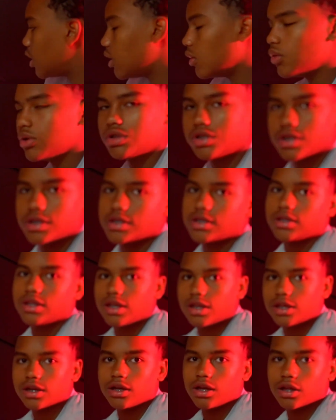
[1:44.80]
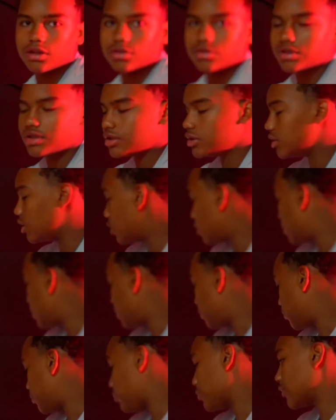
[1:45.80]
which is indeed another
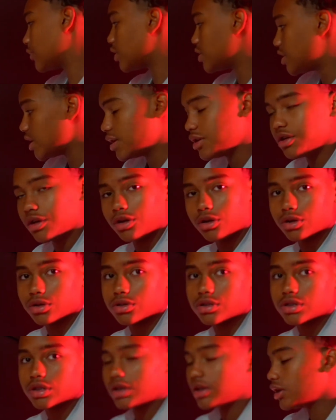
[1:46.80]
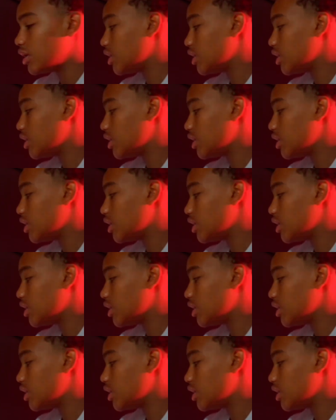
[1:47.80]
10 yards.